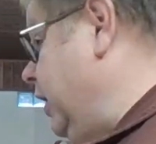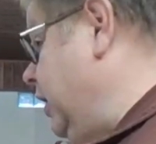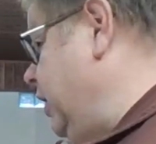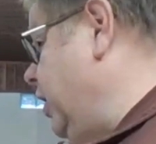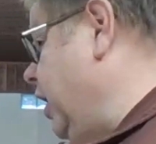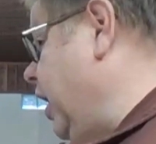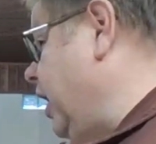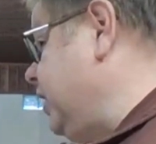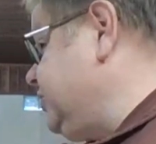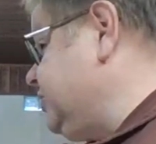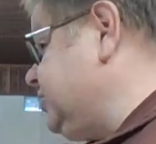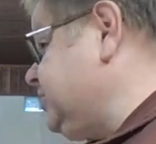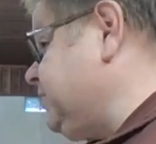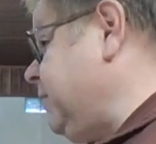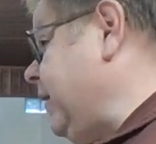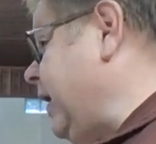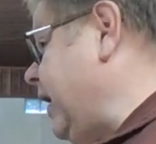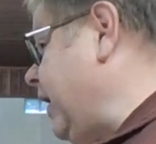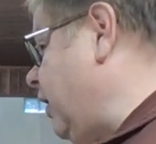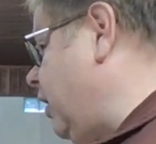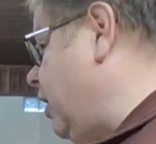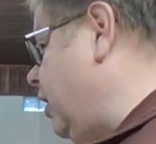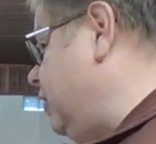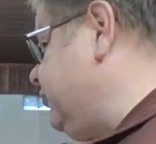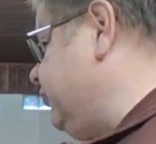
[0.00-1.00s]
and not just
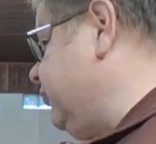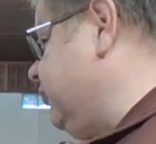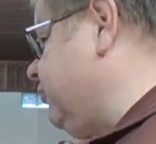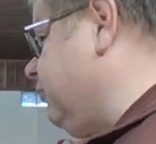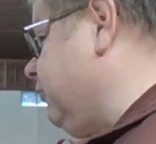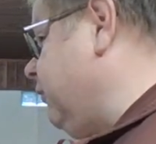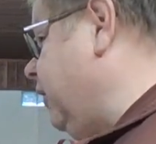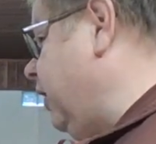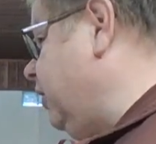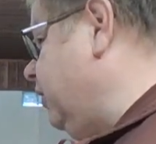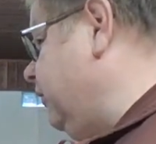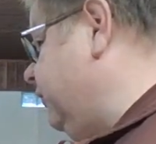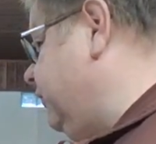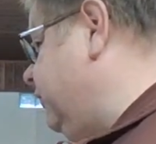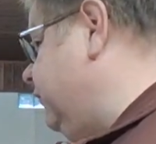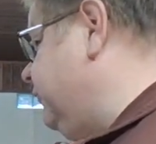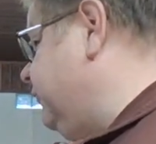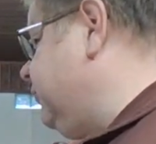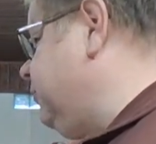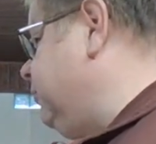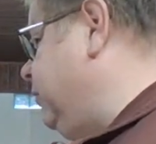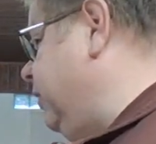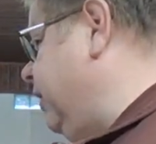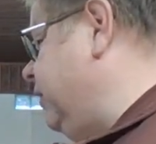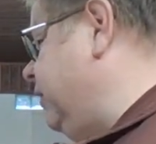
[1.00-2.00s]
biological
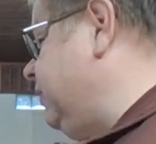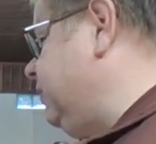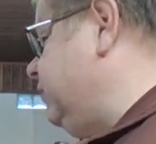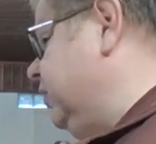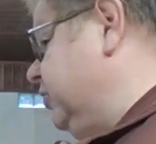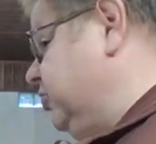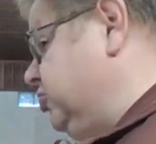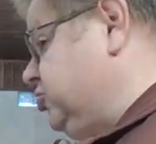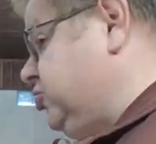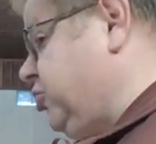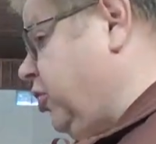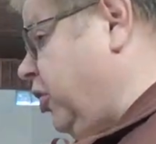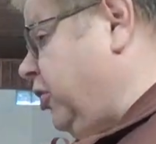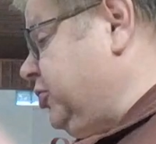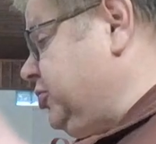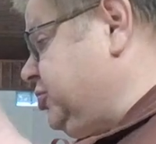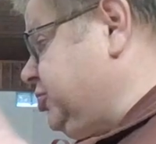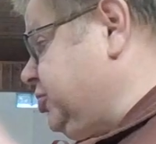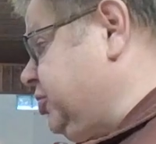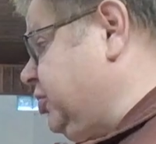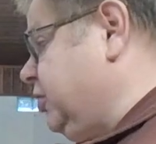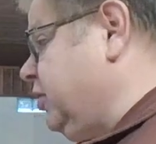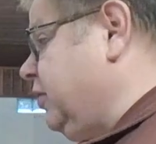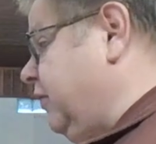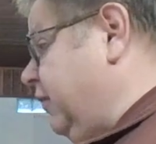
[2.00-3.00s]
relatives, but
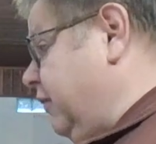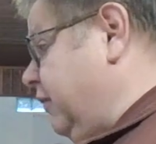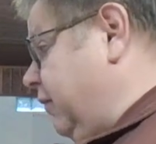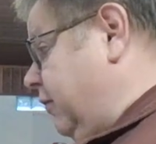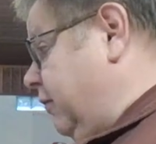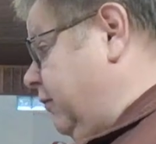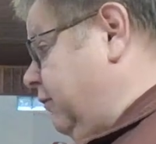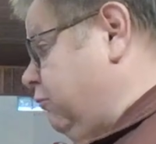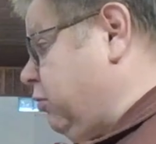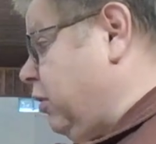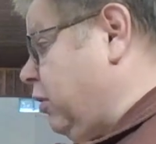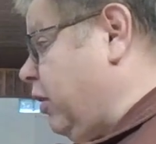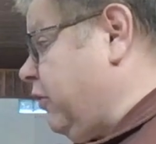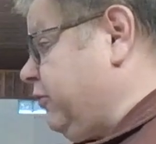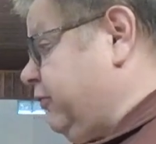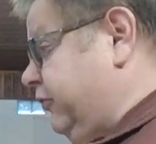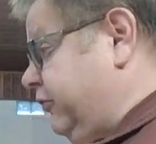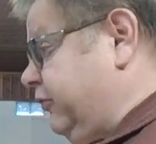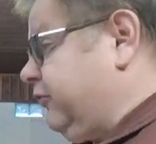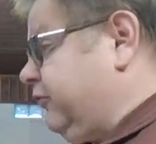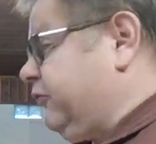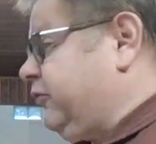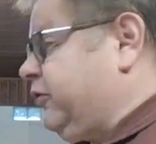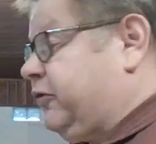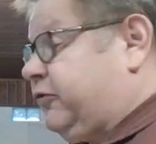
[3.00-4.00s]
church
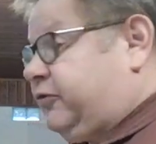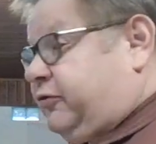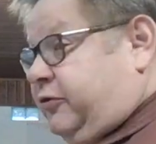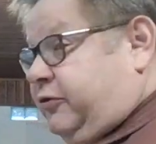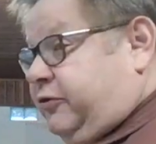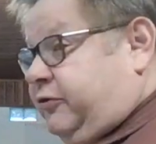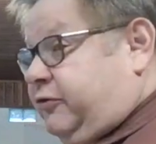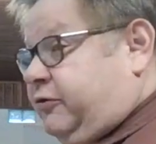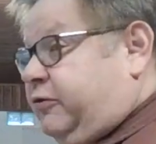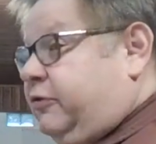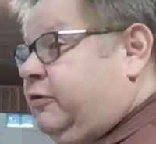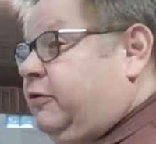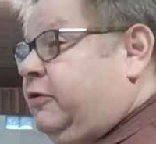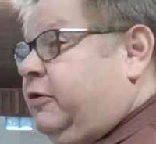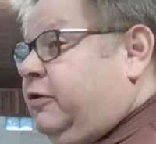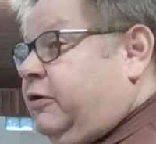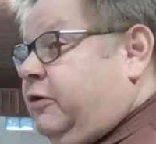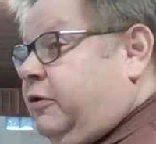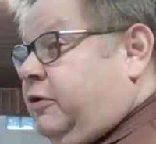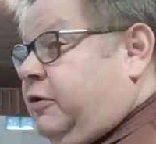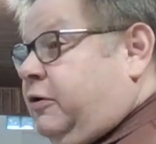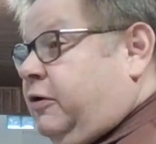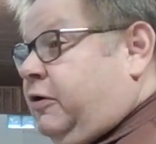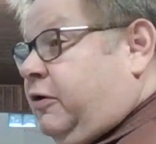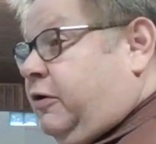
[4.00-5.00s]
brothers and sisters.
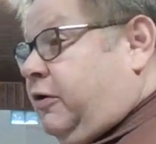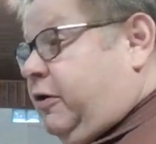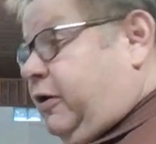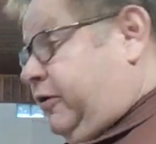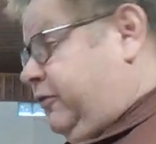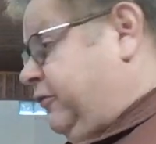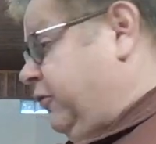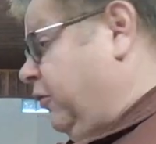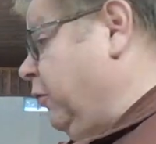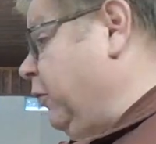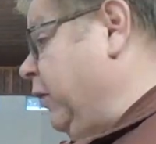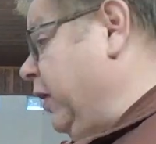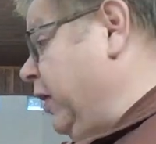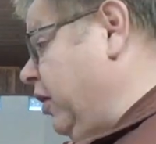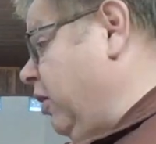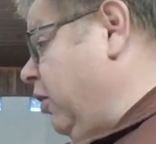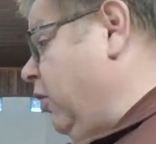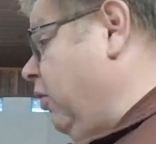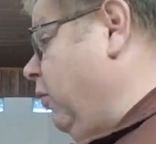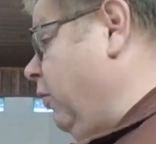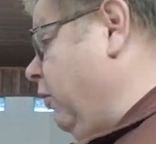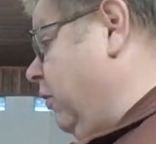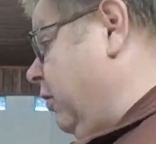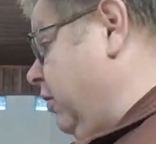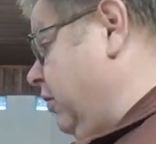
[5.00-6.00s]
There's a
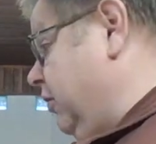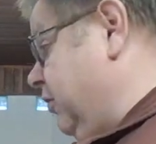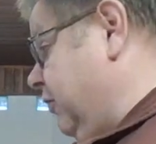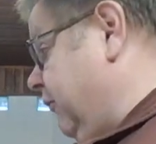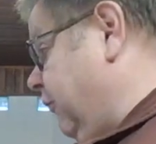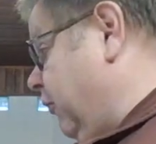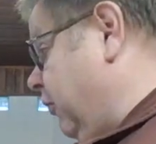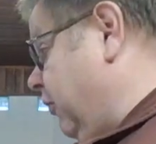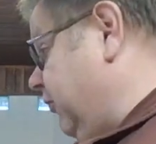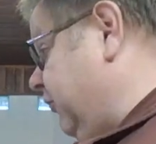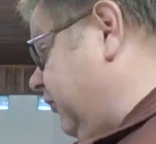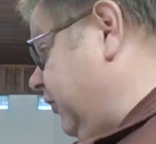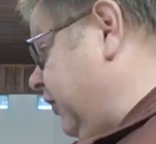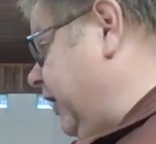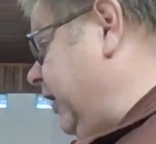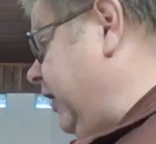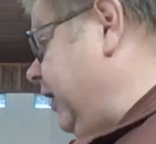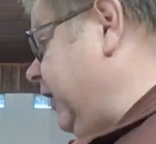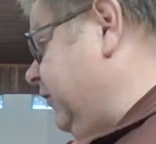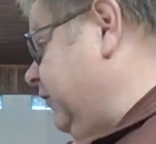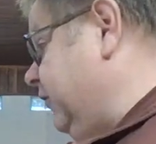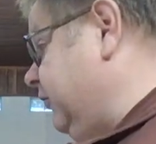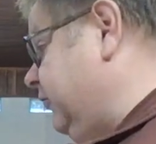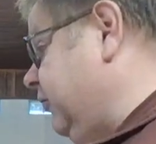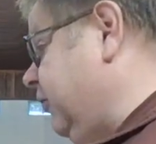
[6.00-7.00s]
widow or a
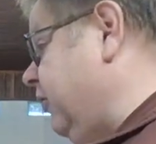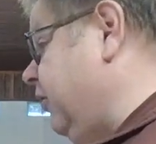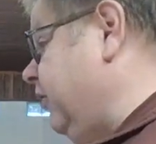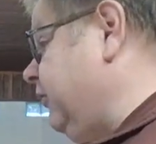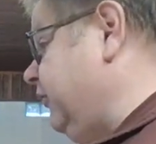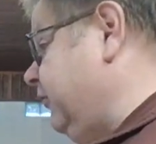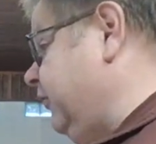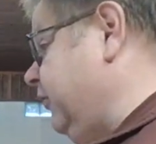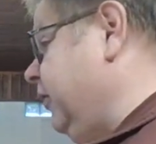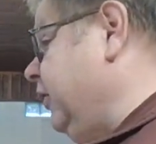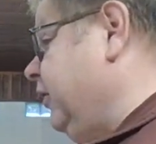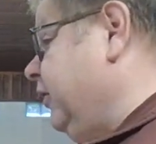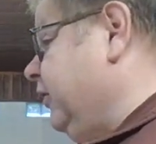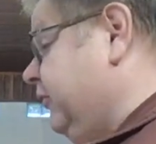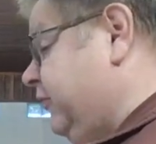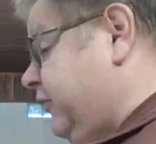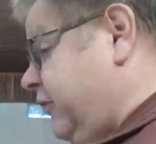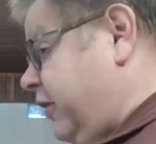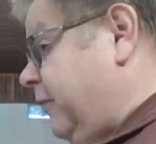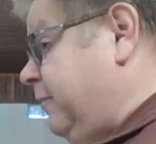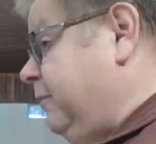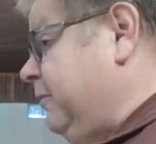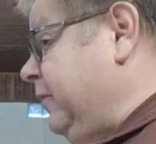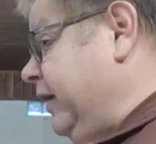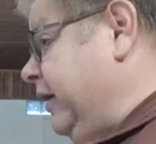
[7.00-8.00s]
divorcee in the church.
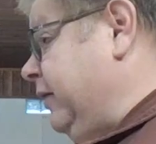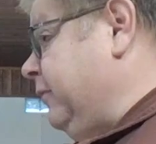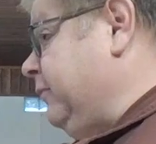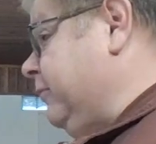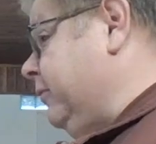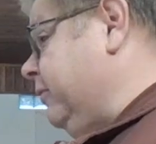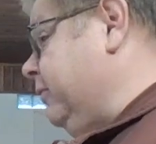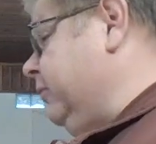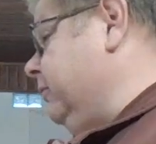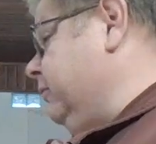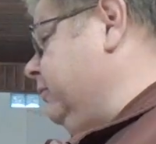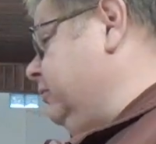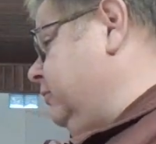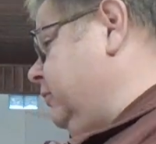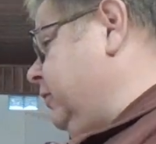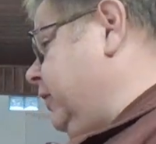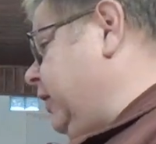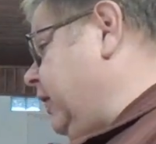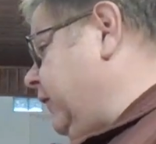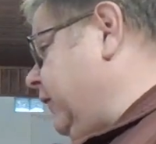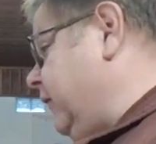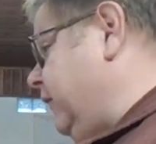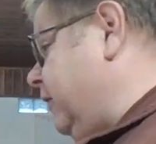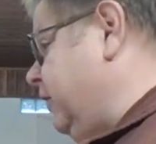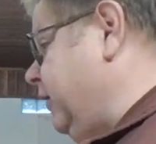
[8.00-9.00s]
Some men will
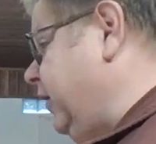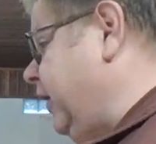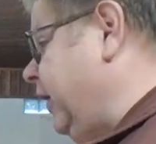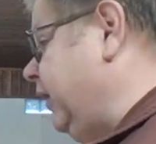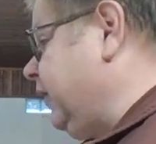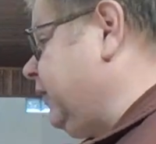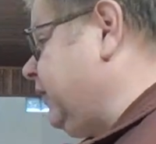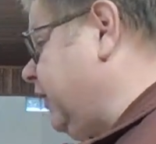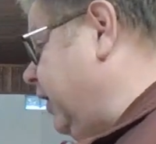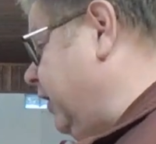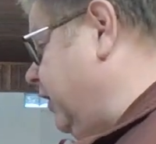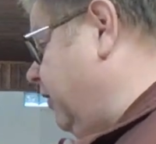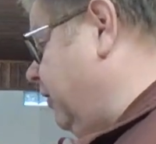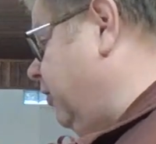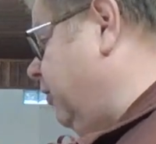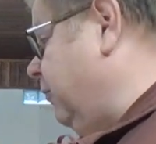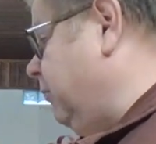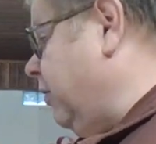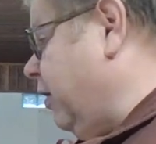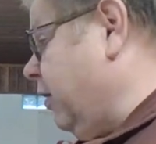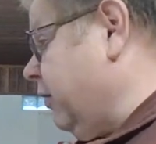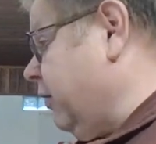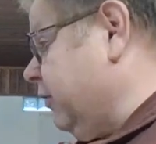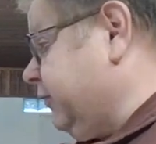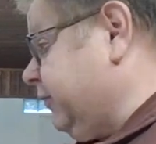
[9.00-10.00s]
get their necktie
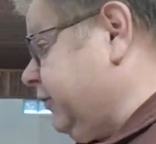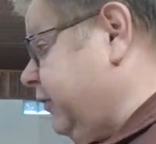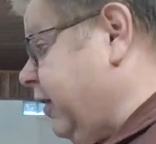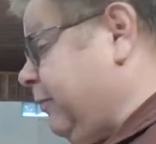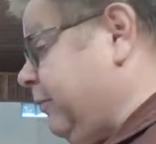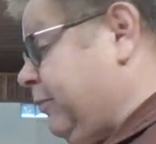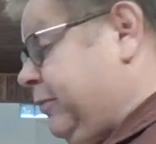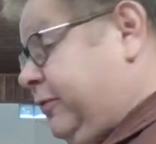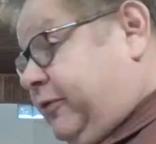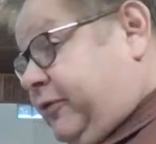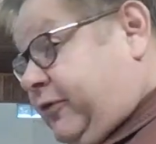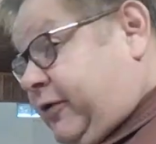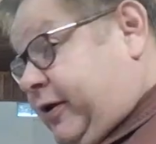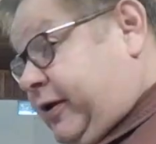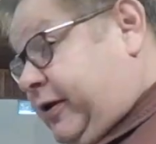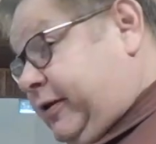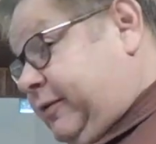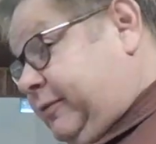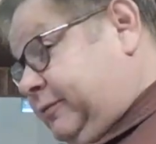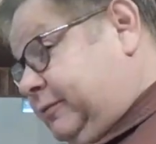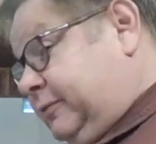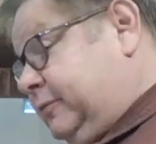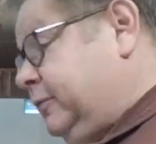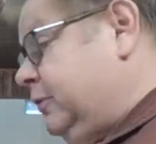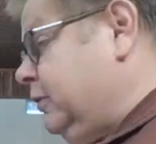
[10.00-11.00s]
all polished up and say,